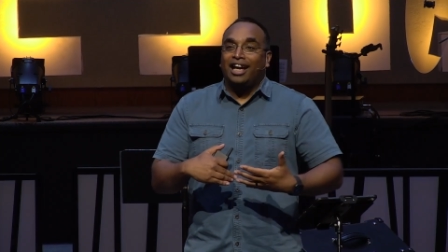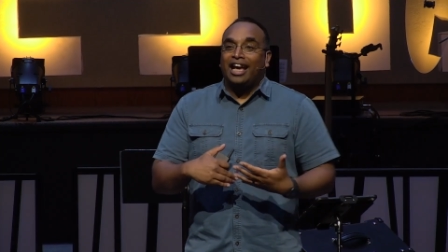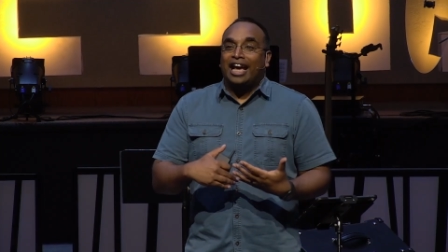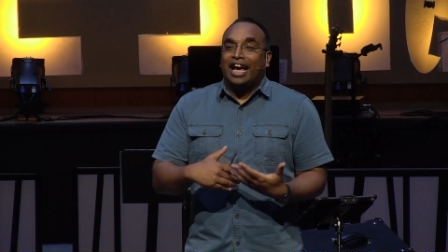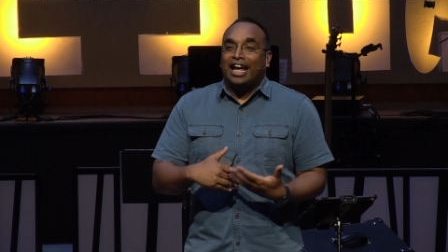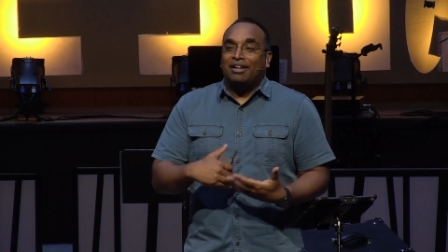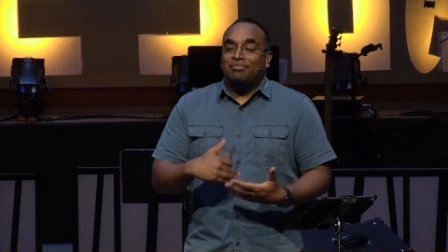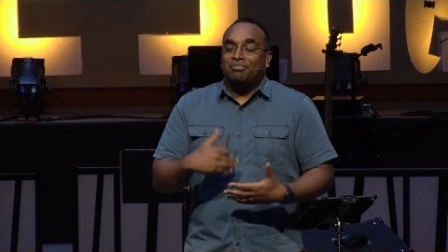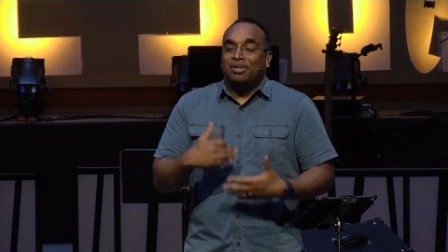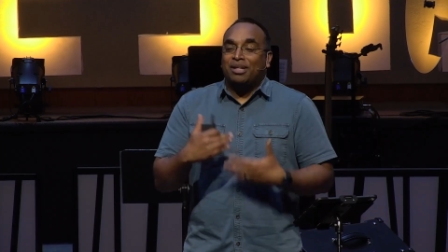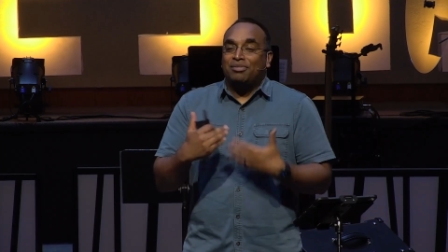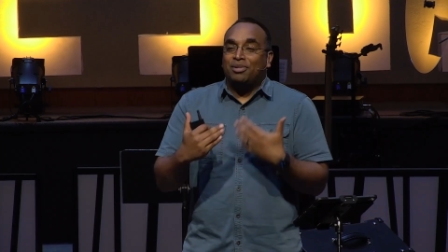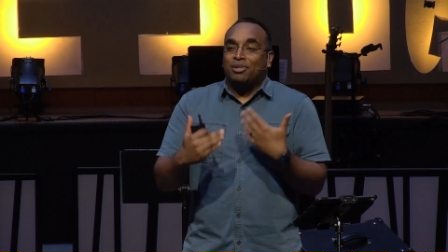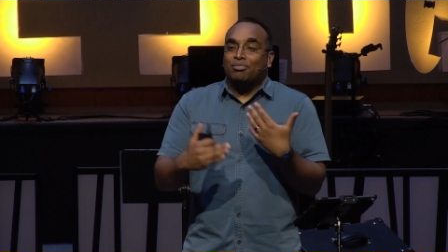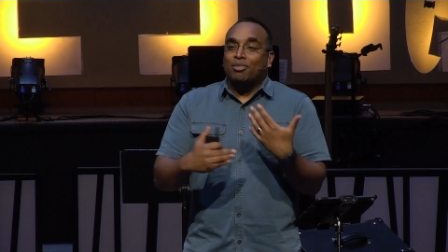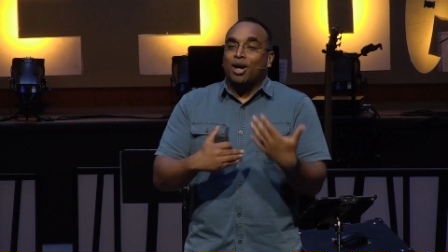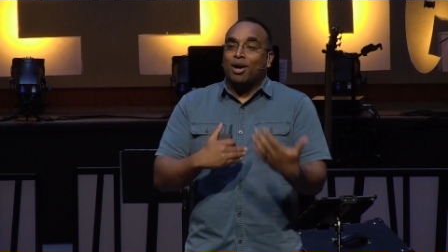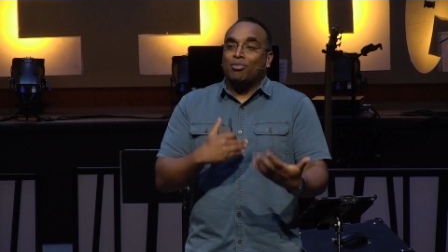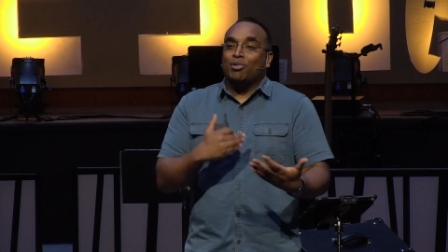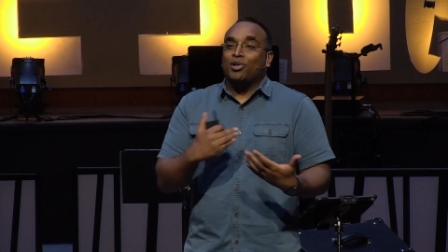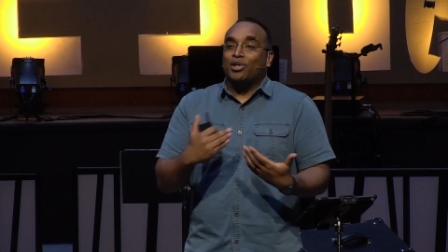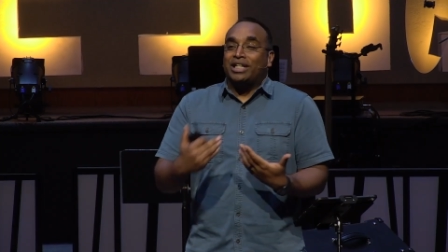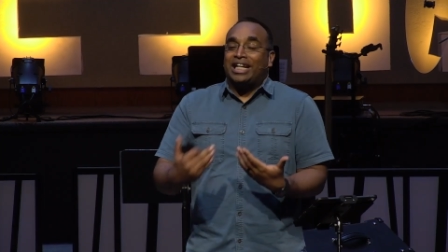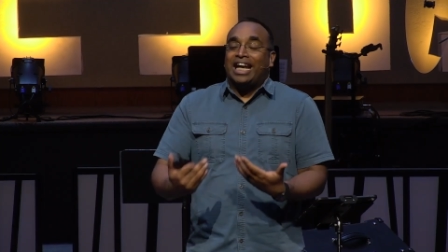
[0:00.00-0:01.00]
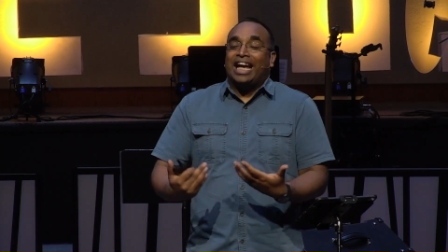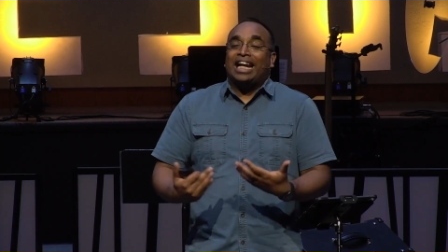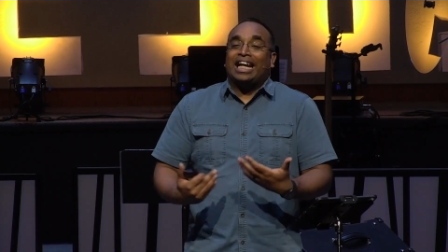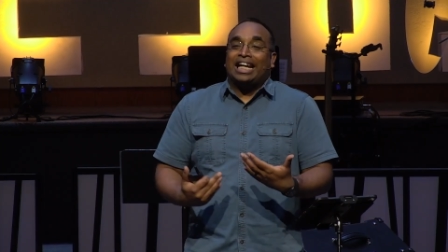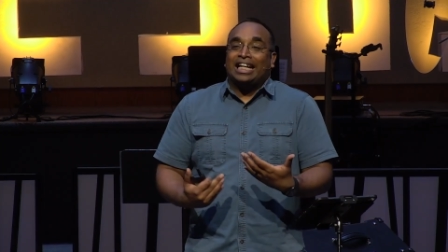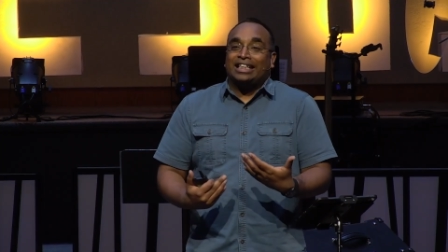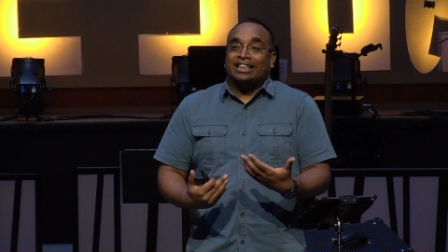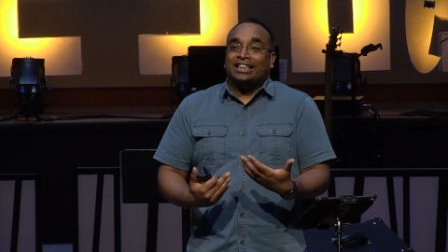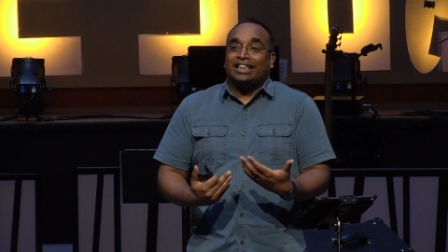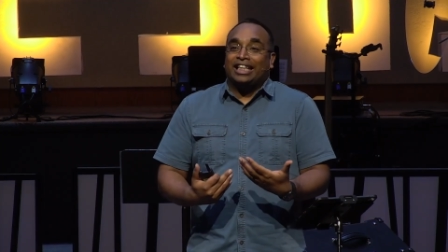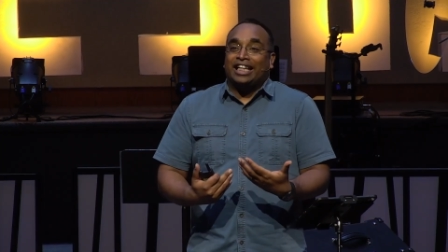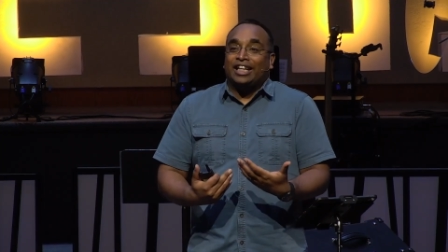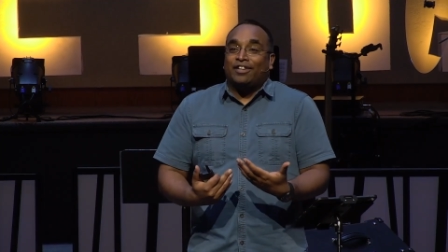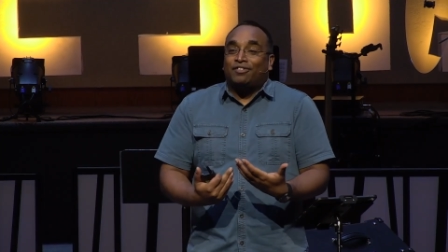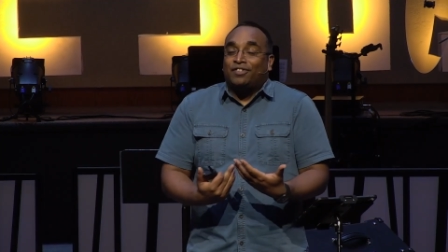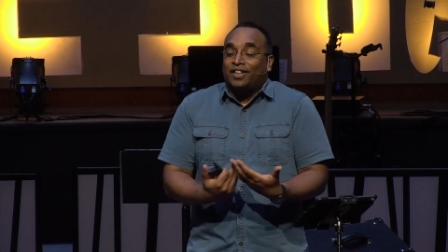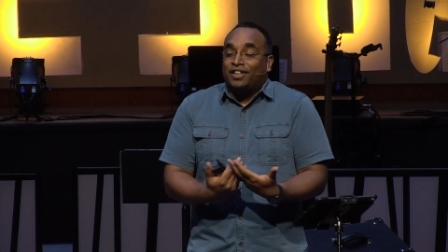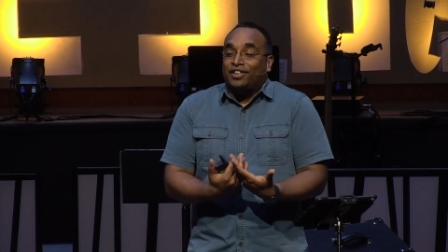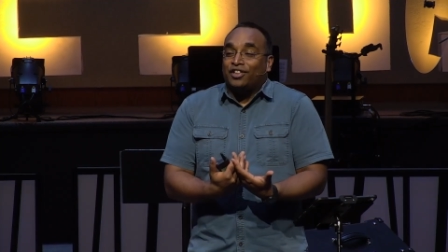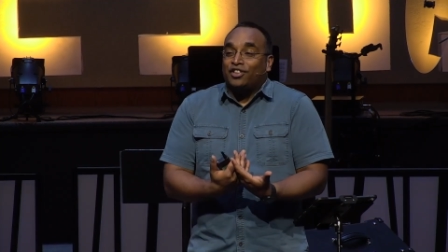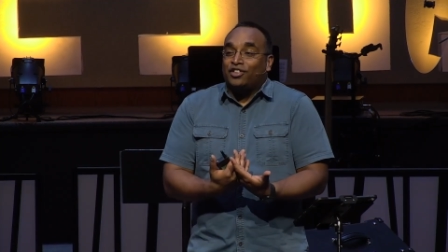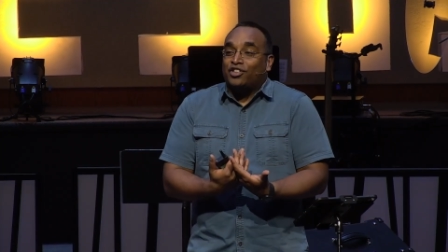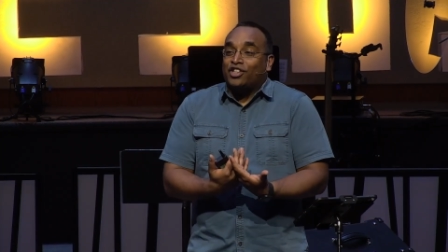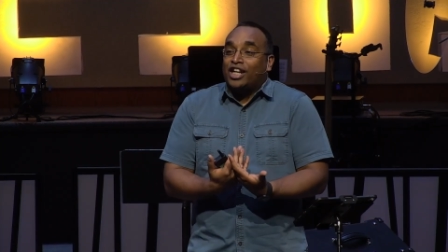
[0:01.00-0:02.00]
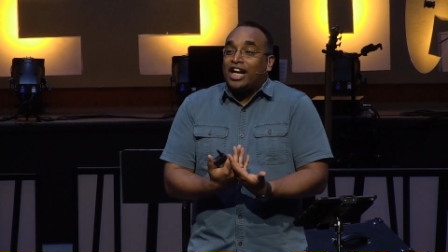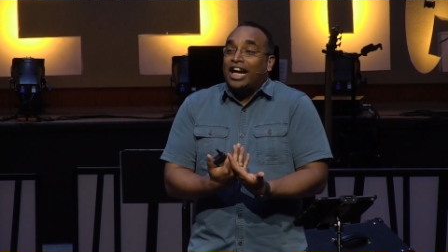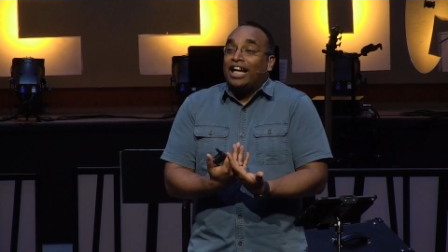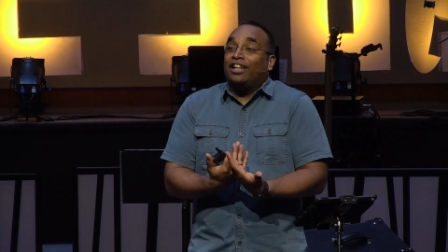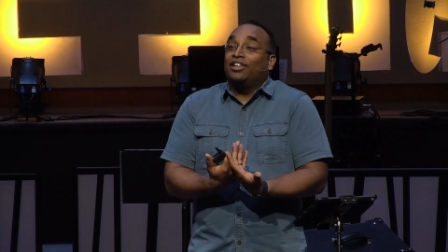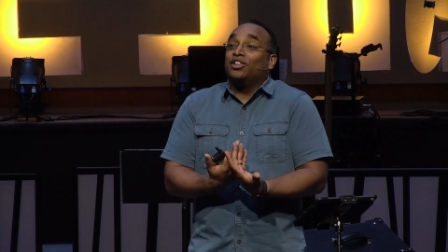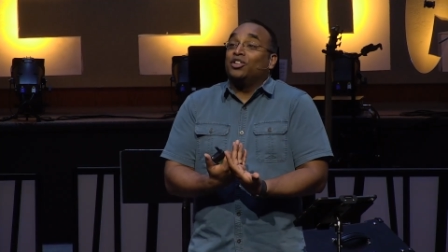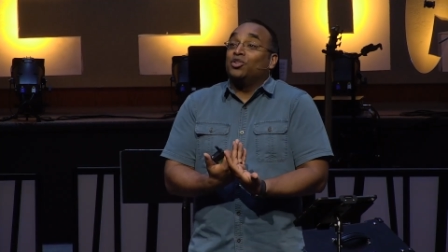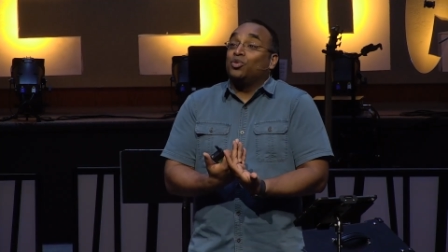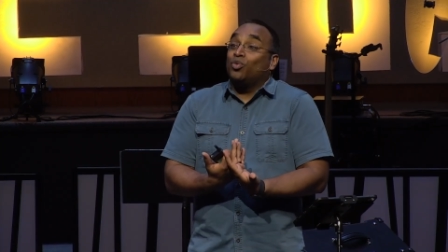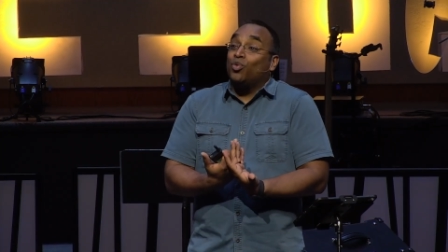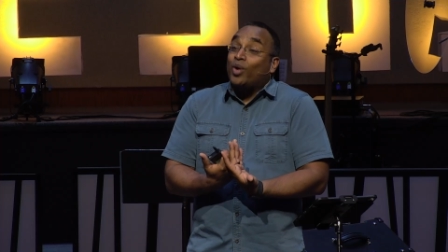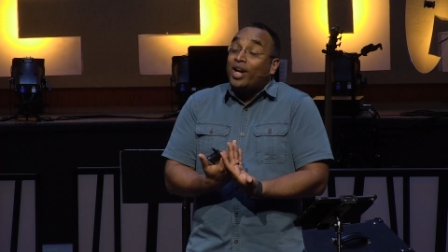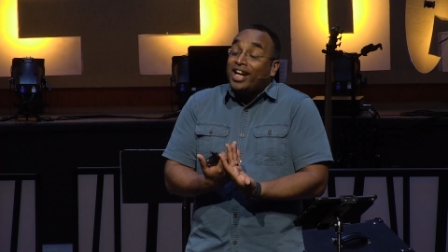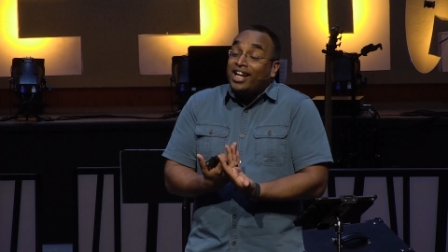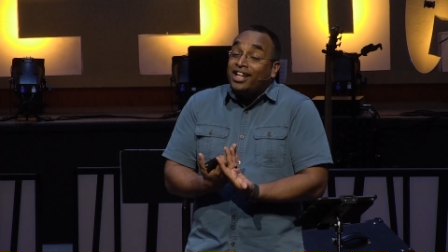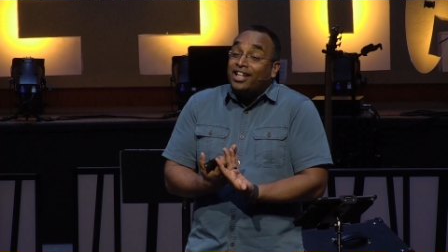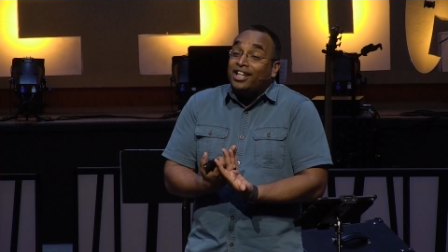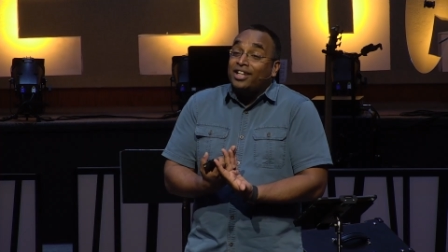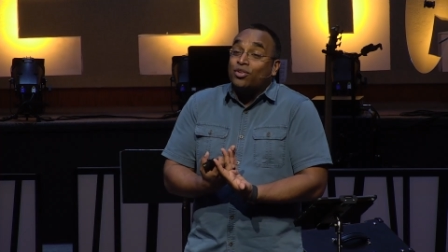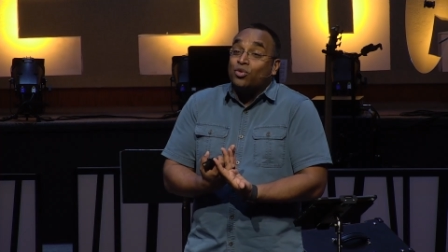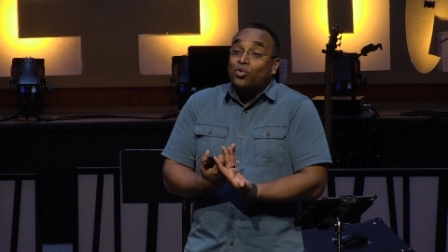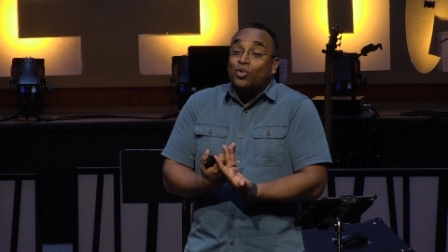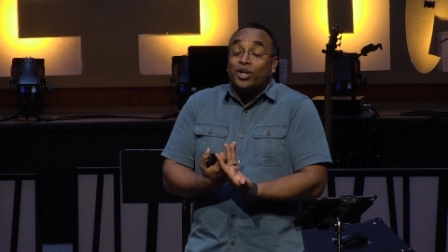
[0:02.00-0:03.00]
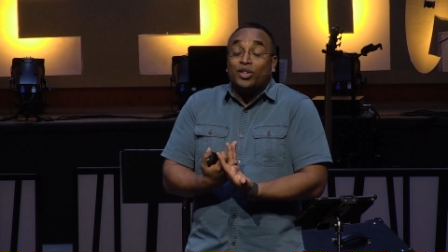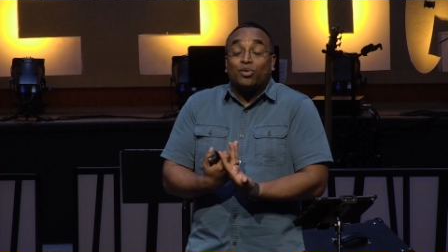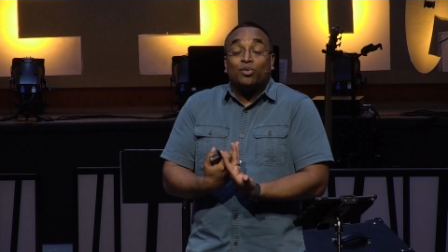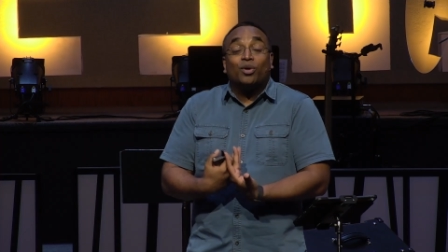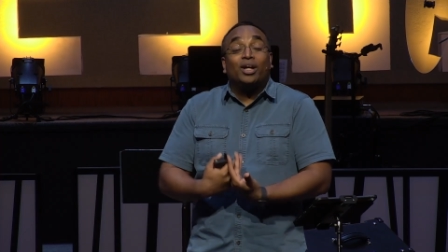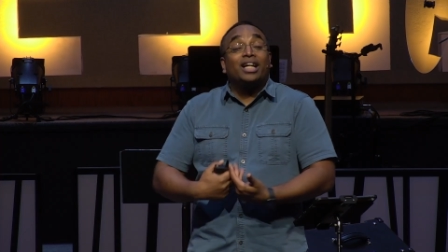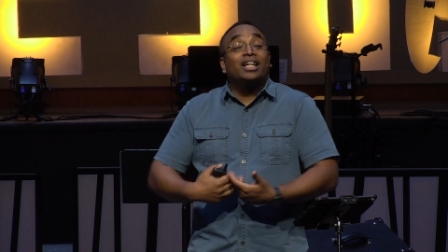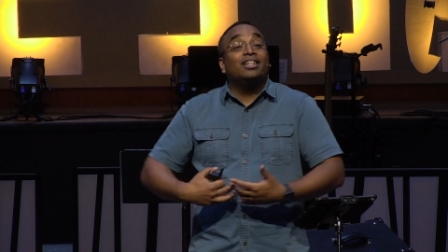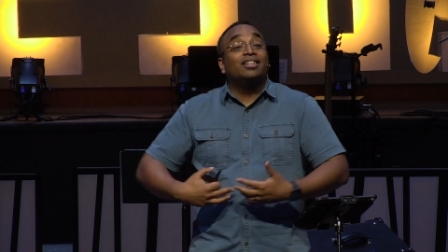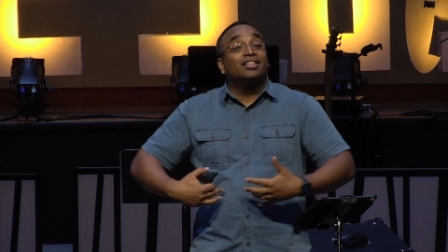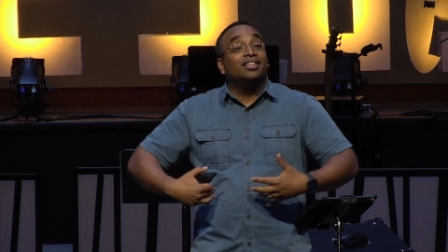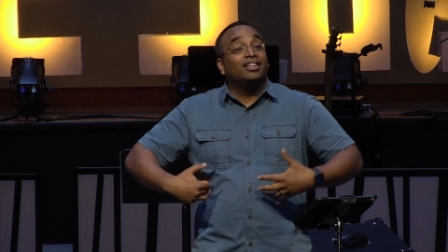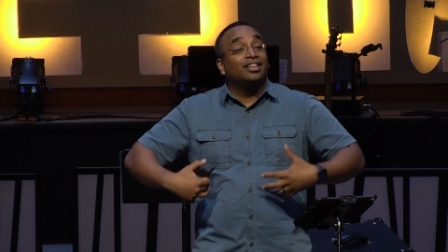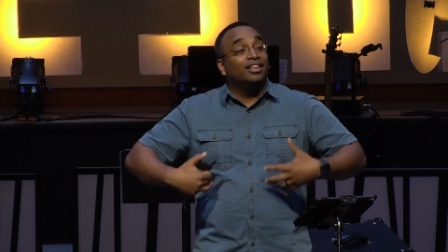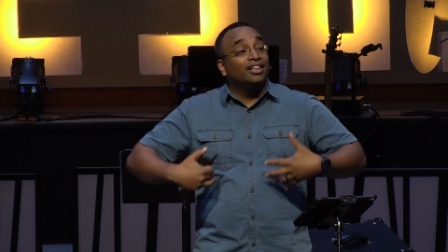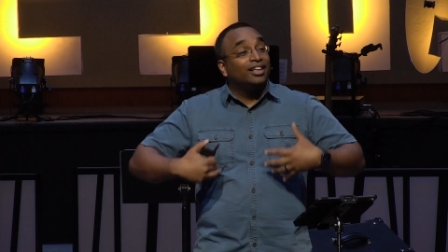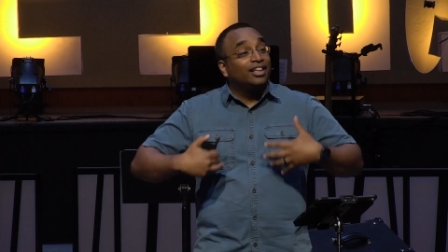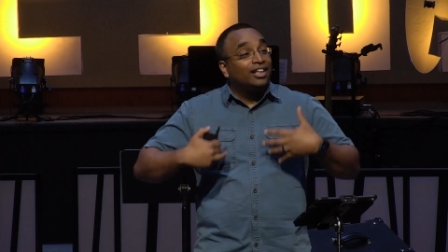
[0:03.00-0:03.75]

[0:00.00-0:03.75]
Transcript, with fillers: and maybe mom or dad has a gift and the child is waiting with what?